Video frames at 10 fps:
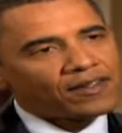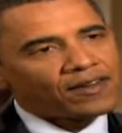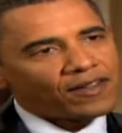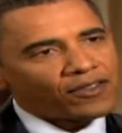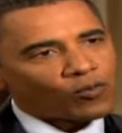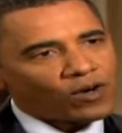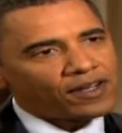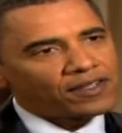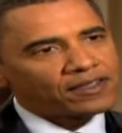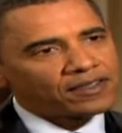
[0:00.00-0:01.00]
on the
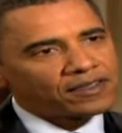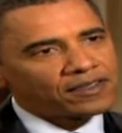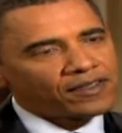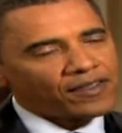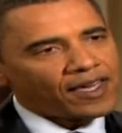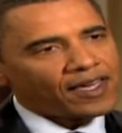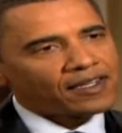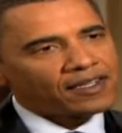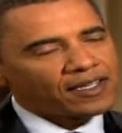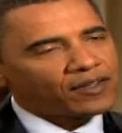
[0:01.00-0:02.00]
run
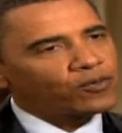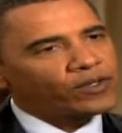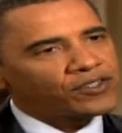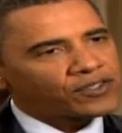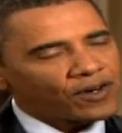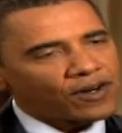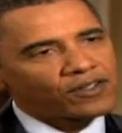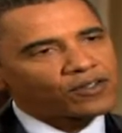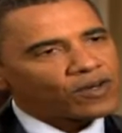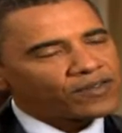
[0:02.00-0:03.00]
than if we
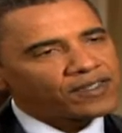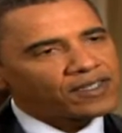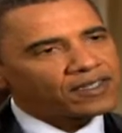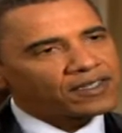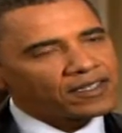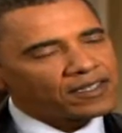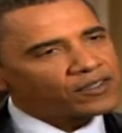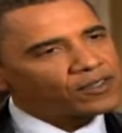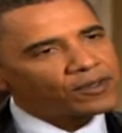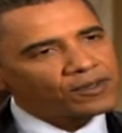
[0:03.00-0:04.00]
start drifting
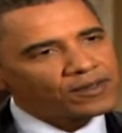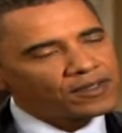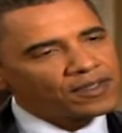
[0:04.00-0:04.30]
into